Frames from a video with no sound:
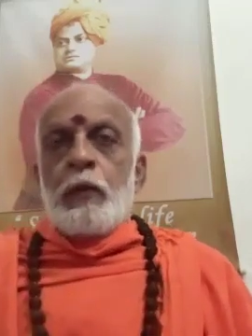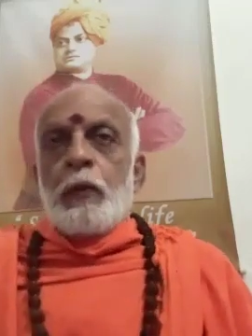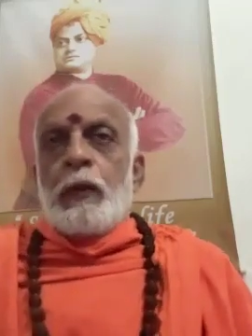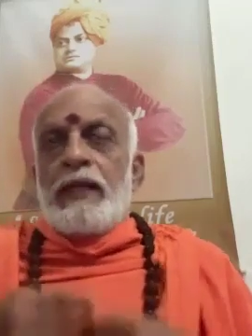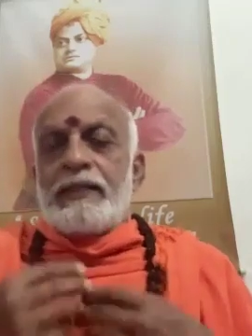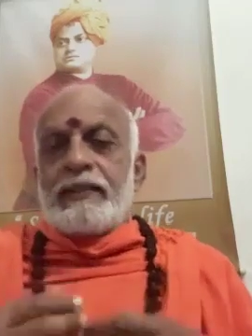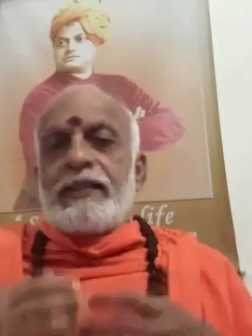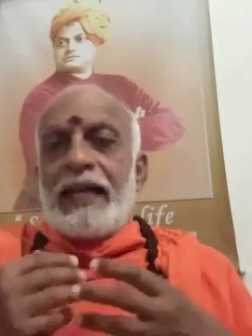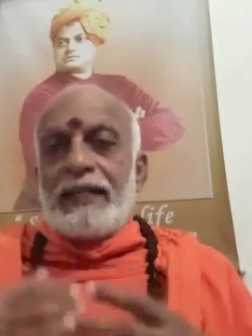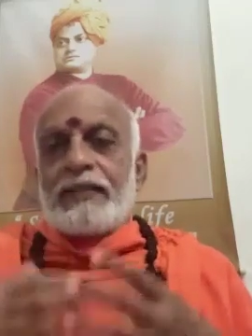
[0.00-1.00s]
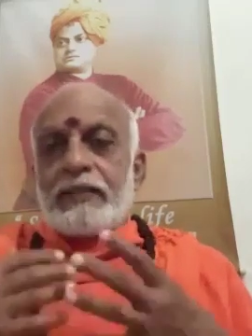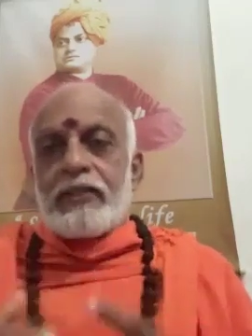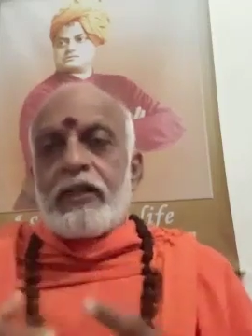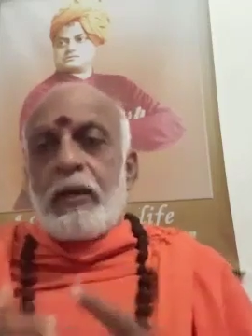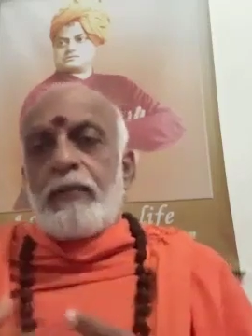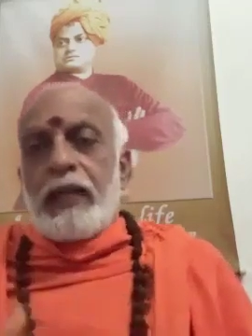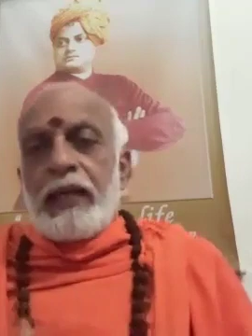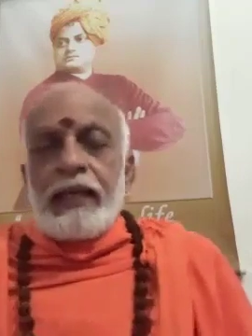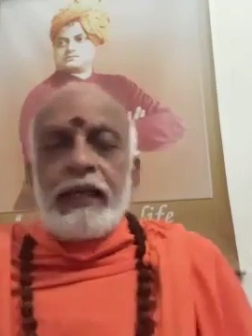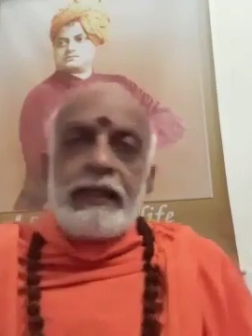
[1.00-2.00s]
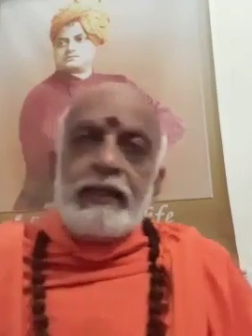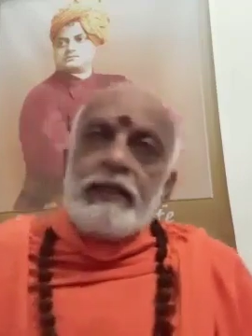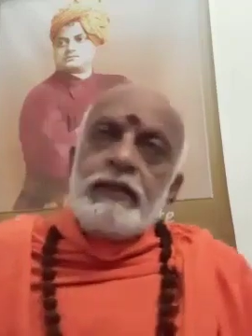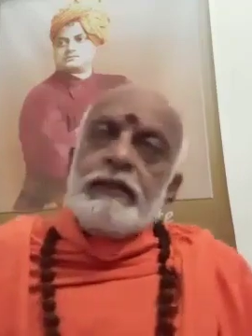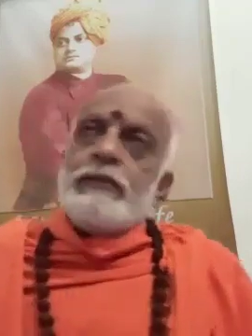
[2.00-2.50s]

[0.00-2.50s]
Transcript: Once that is drummed in,